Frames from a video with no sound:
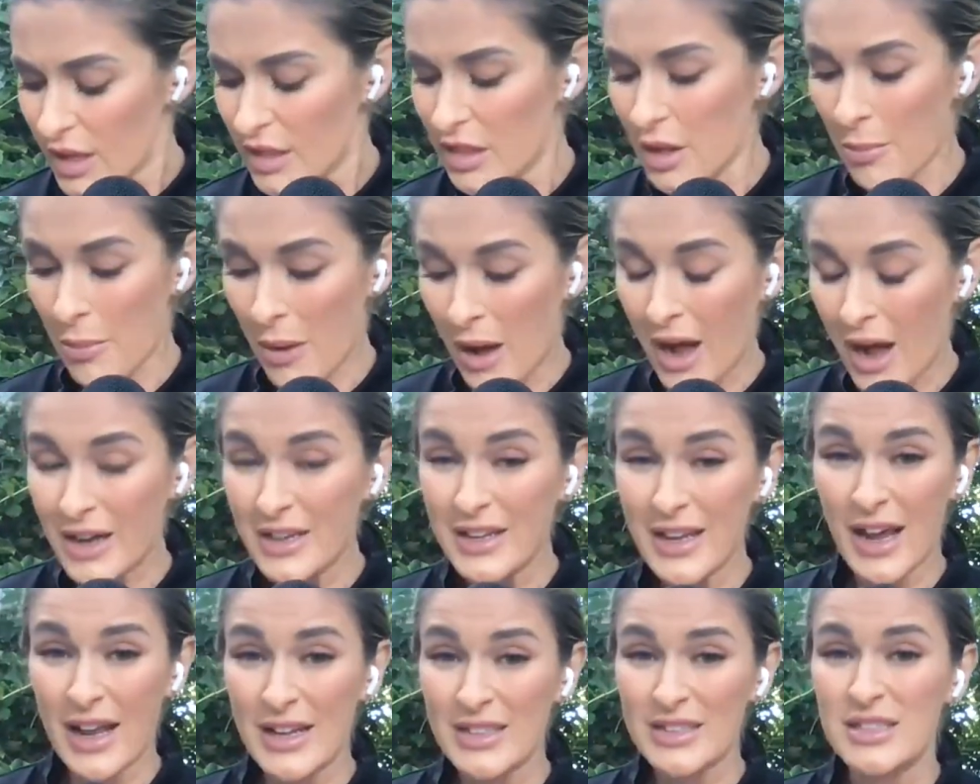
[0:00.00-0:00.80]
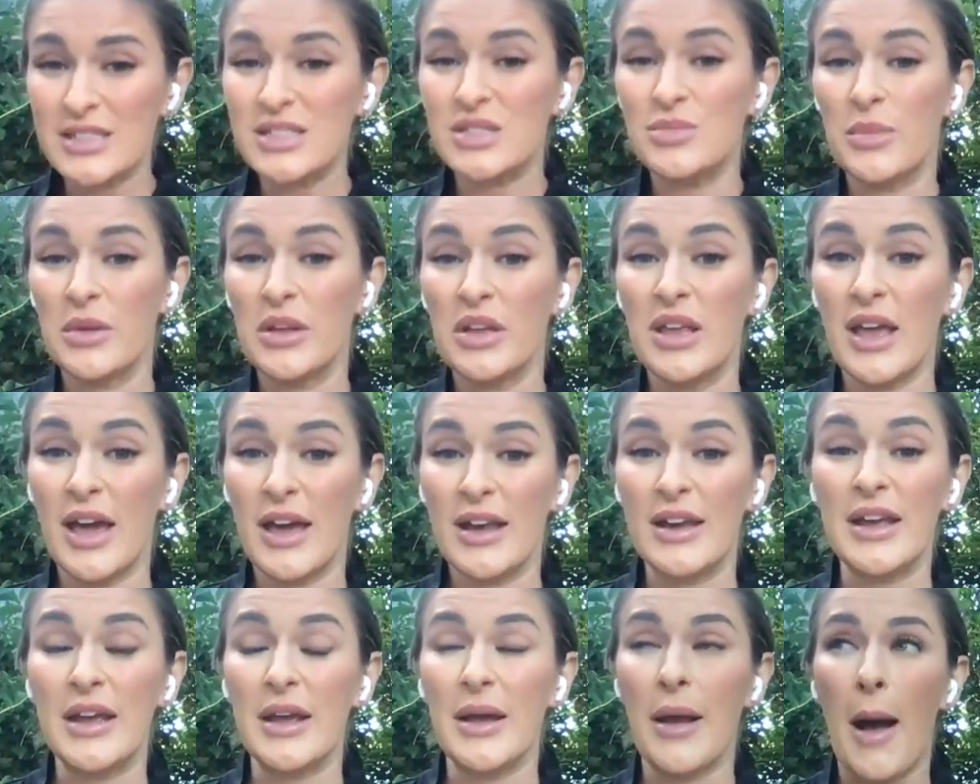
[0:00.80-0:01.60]
The podcast has been
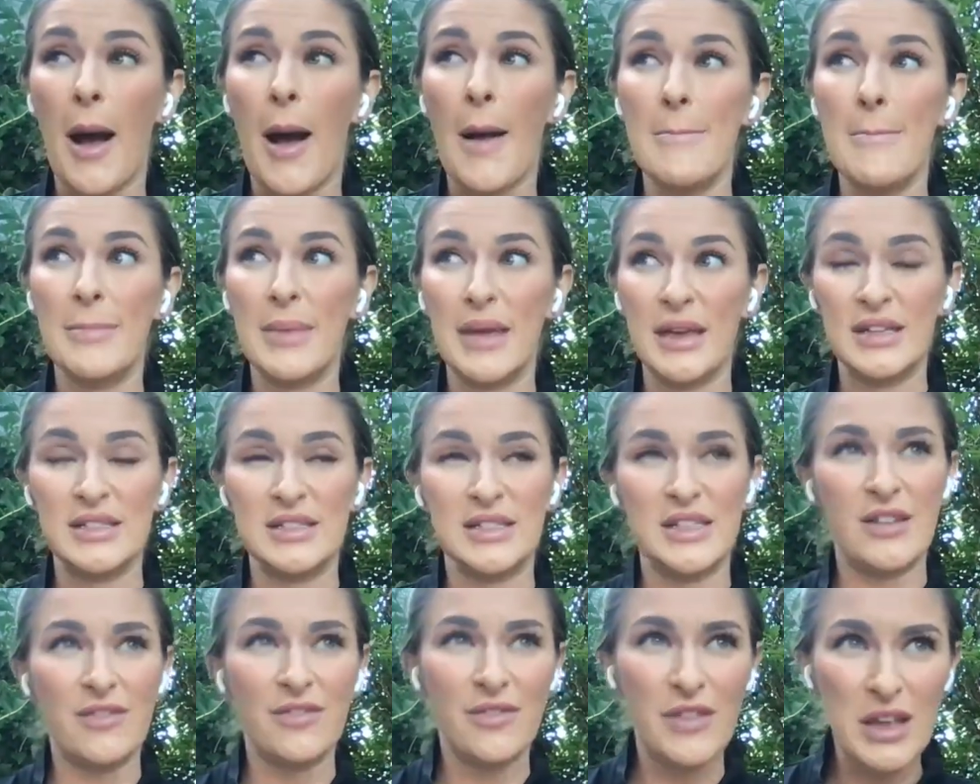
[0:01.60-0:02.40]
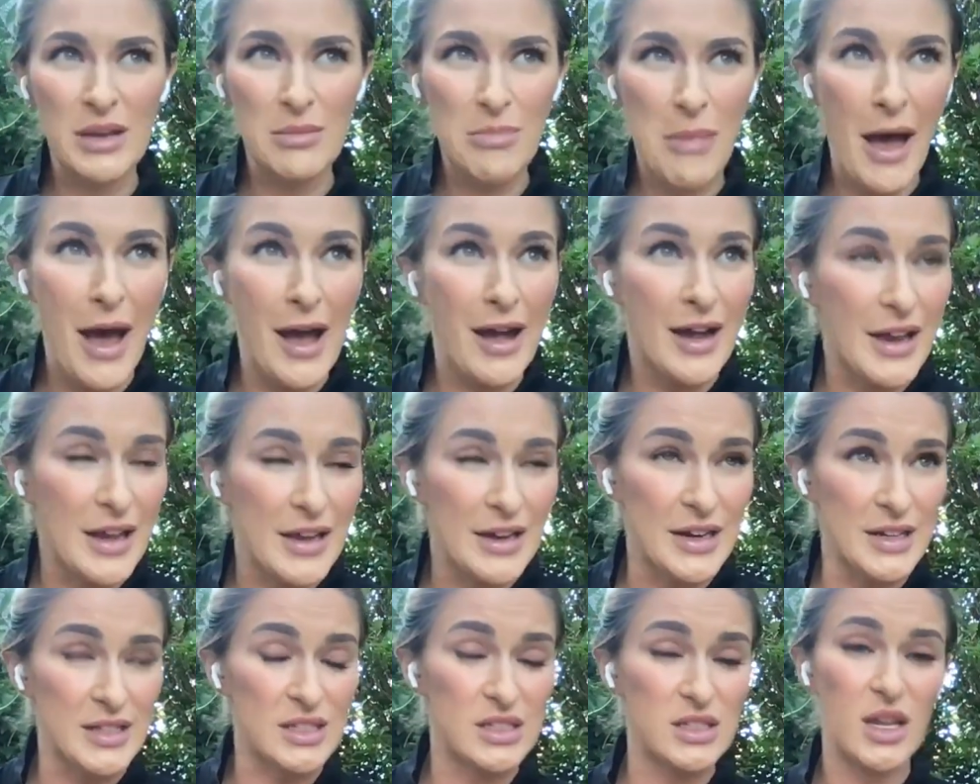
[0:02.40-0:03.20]
getting amazing feedback
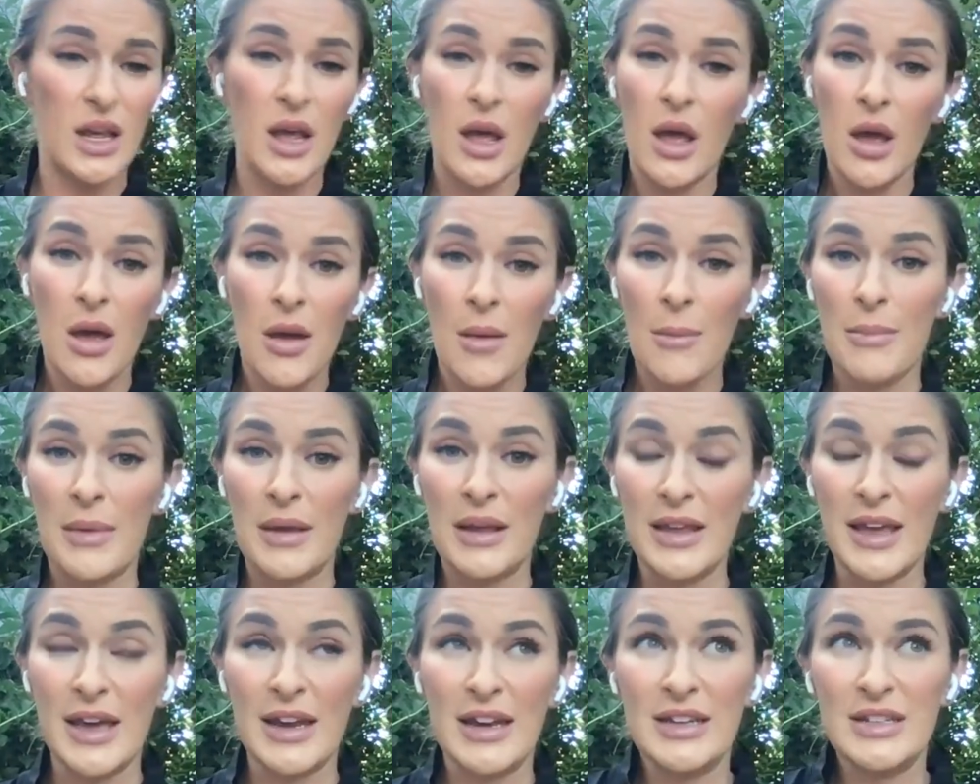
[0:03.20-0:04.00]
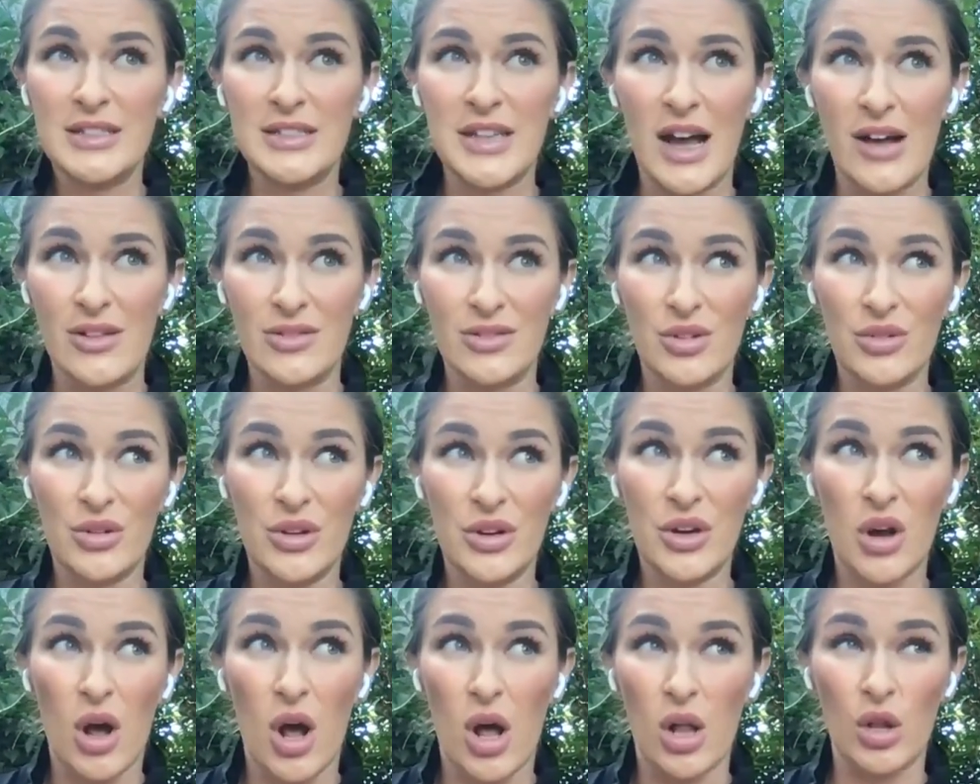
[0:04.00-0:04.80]
and it's been getting
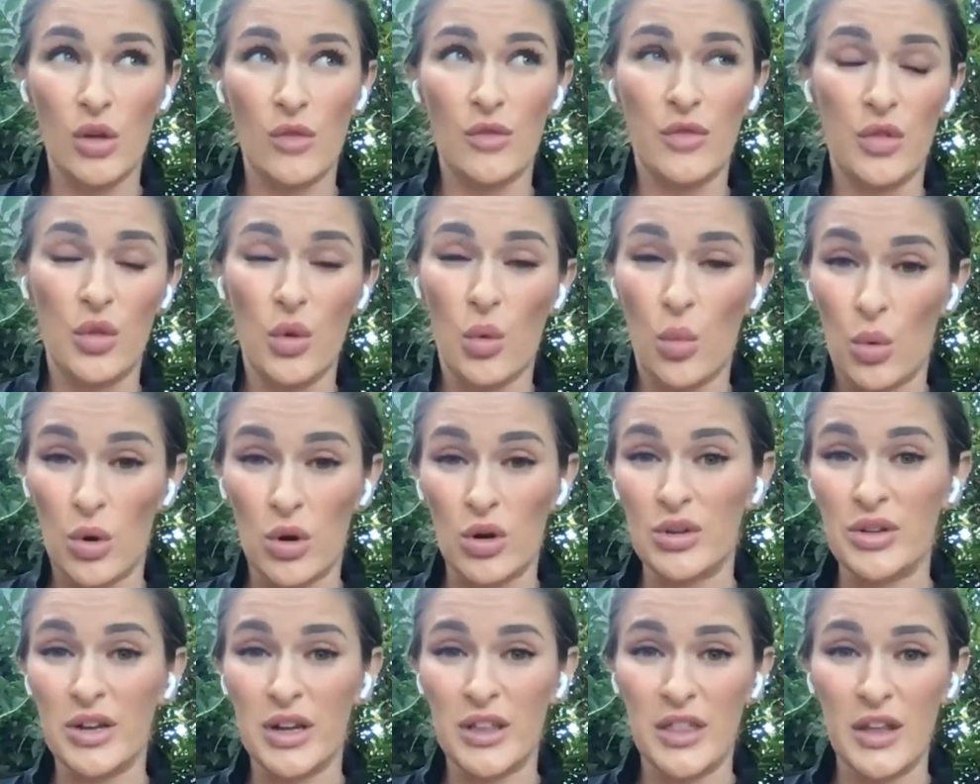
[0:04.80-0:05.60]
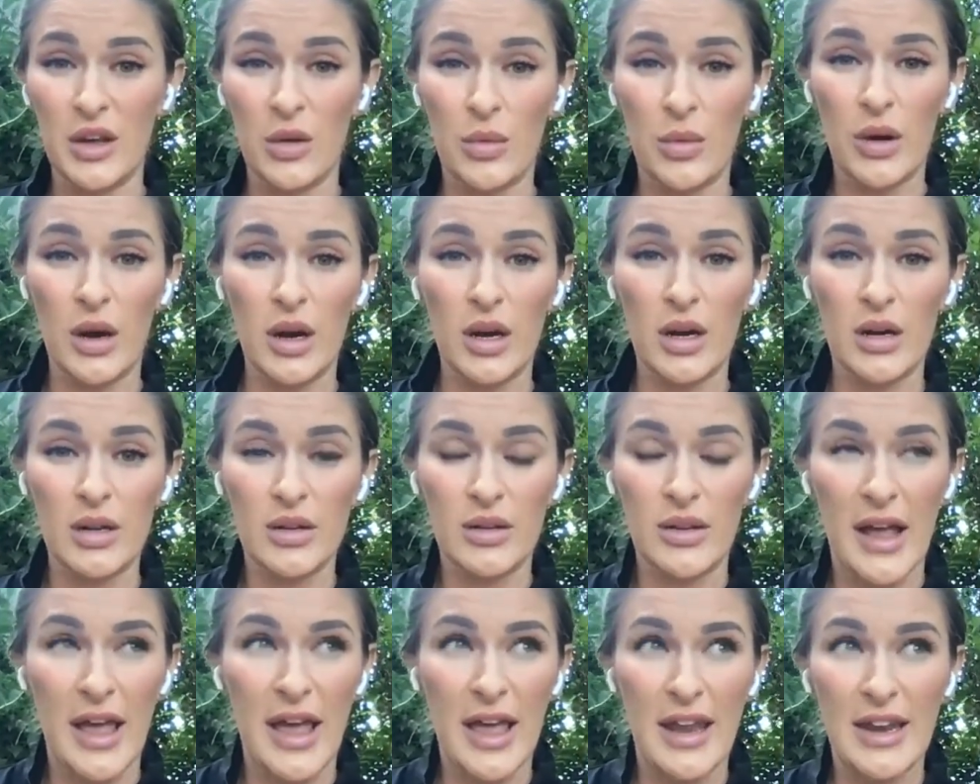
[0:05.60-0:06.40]
downloaded all over the world. I think we're
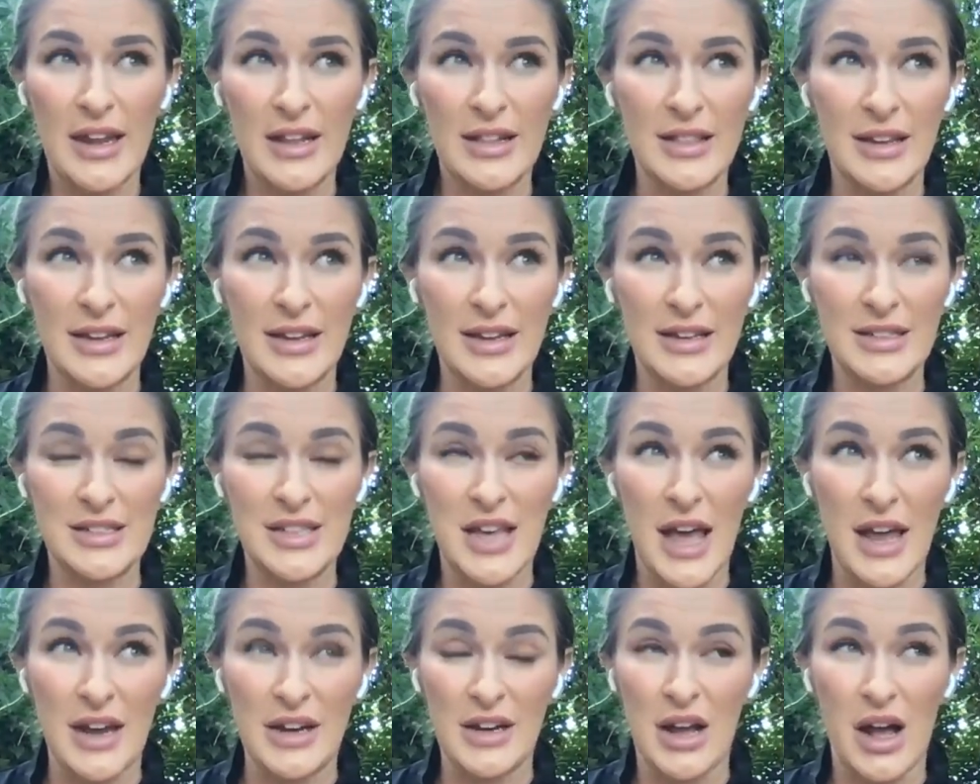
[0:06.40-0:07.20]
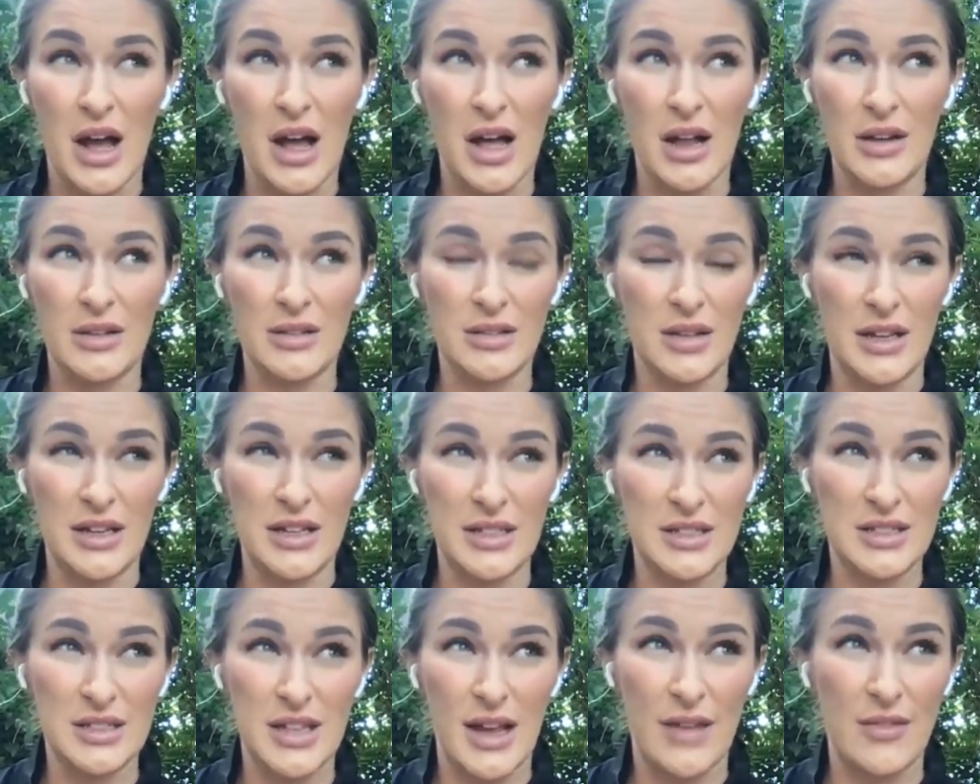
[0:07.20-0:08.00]
hitting like 10,
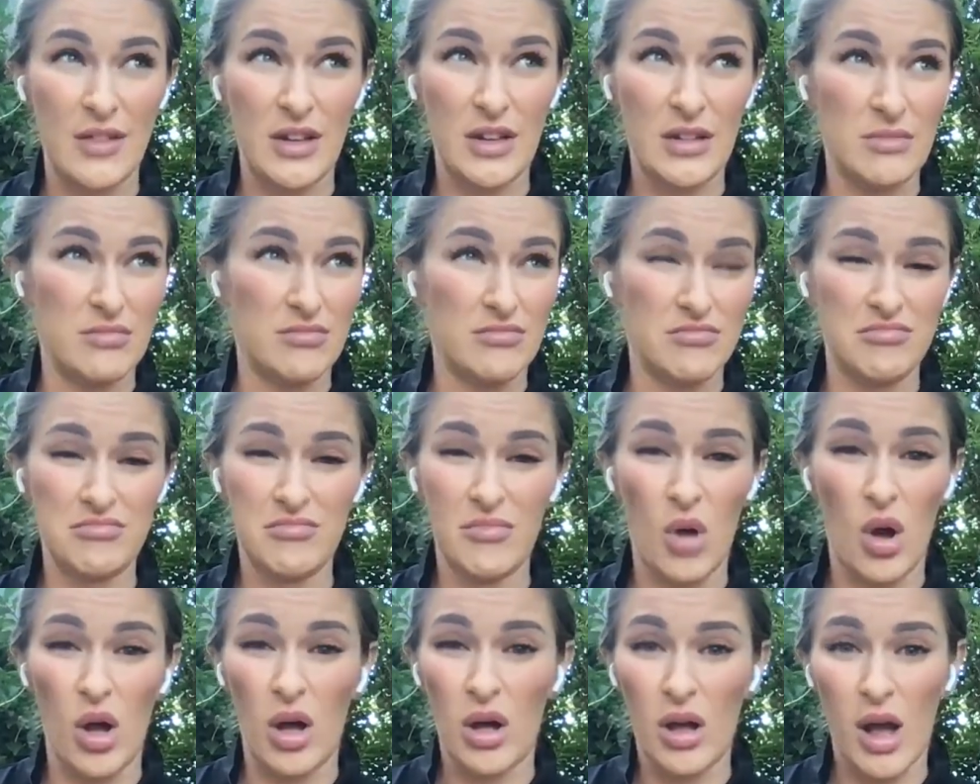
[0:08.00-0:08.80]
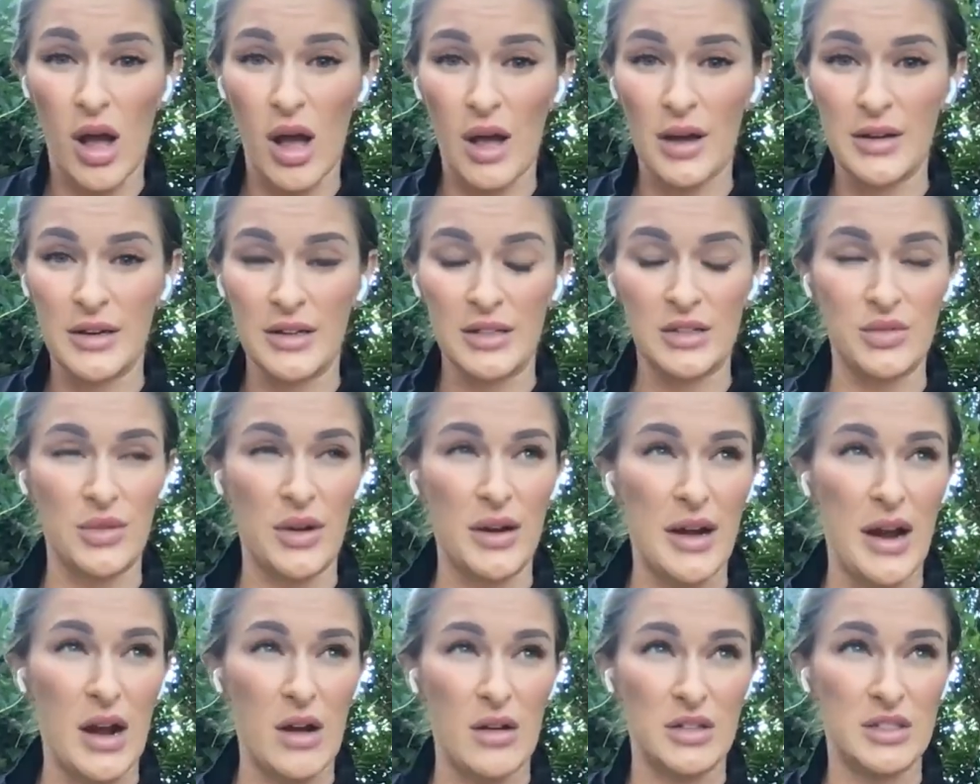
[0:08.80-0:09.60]
like seven all continents
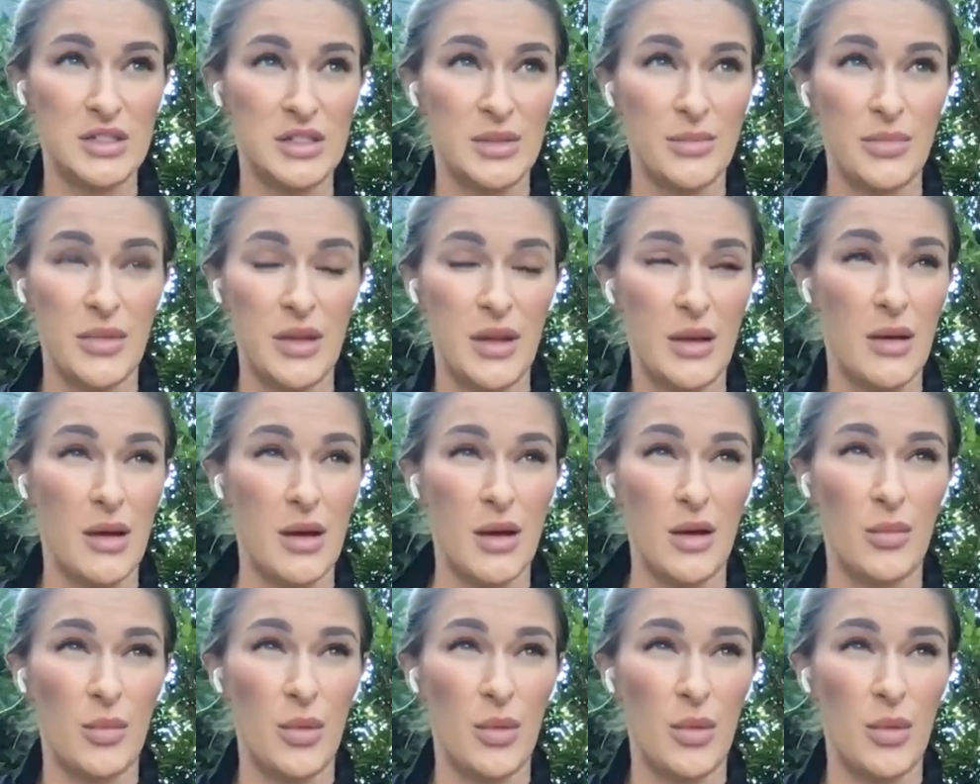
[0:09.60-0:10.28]
right now or something.